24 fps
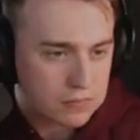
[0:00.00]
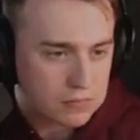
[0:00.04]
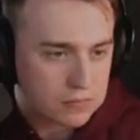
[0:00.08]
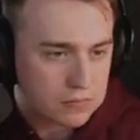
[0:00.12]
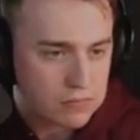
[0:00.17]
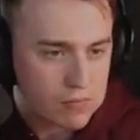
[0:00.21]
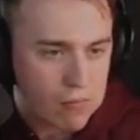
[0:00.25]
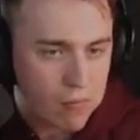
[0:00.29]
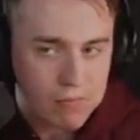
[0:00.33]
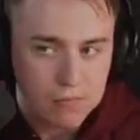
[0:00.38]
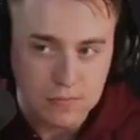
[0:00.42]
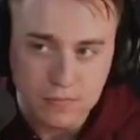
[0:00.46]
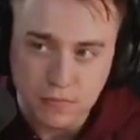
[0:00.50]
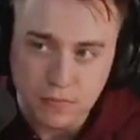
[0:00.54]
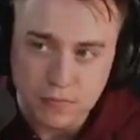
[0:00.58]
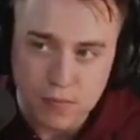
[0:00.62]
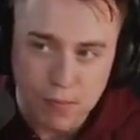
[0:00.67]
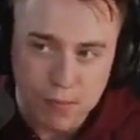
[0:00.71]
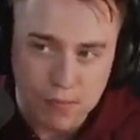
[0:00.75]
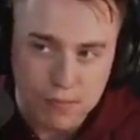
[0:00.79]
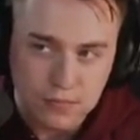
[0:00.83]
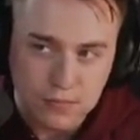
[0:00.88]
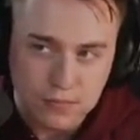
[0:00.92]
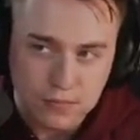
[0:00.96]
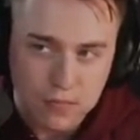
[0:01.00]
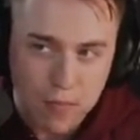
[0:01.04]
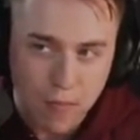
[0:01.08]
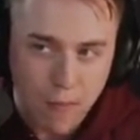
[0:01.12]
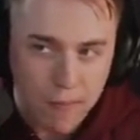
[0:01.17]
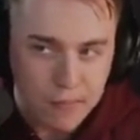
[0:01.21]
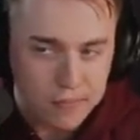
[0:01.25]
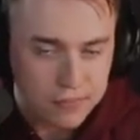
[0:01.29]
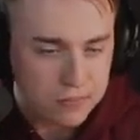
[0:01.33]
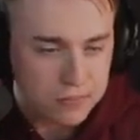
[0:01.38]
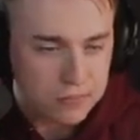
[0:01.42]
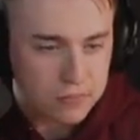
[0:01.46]
you guys are like standing right
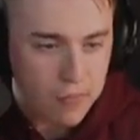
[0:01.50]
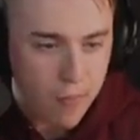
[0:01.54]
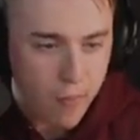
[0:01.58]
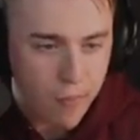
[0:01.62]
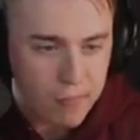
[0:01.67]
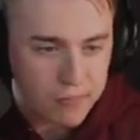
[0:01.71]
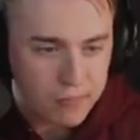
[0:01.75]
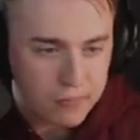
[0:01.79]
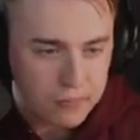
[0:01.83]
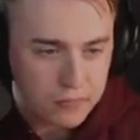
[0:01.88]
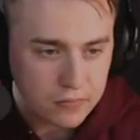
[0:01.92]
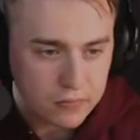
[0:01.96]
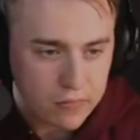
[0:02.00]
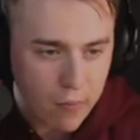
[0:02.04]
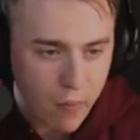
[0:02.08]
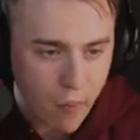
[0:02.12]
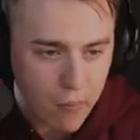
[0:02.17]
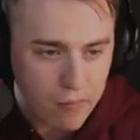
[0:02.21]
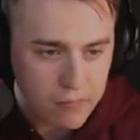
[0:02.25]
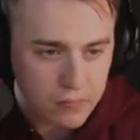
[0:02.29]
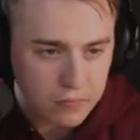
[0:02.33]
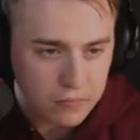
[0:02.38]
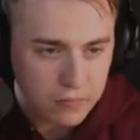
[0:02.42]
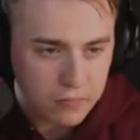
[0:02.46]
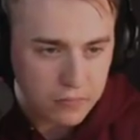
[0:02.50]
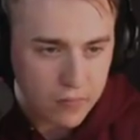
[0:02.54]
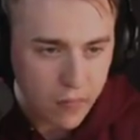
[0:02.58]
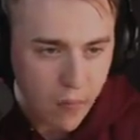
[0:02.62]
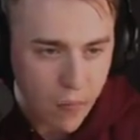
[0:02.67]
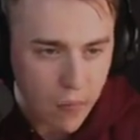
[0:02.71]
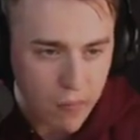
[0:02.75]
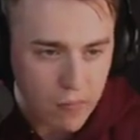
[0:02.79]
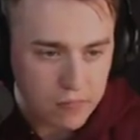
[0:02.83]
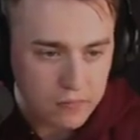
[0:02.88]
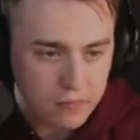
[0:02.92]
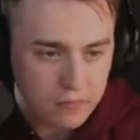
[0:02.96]
next to each other,
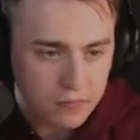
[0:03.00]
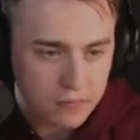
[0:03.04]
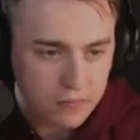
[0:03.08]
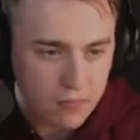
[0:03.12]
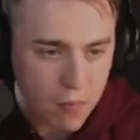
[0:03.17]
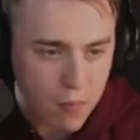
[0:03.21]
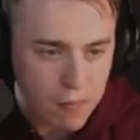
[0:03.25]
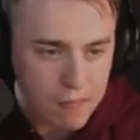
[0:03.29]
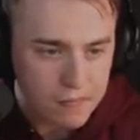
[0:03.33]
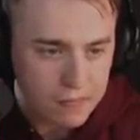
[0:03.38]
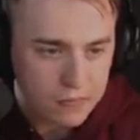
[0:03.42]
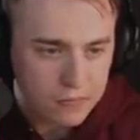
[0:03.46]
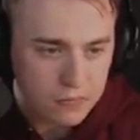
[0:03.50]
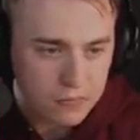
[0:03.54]
and I'm just gonna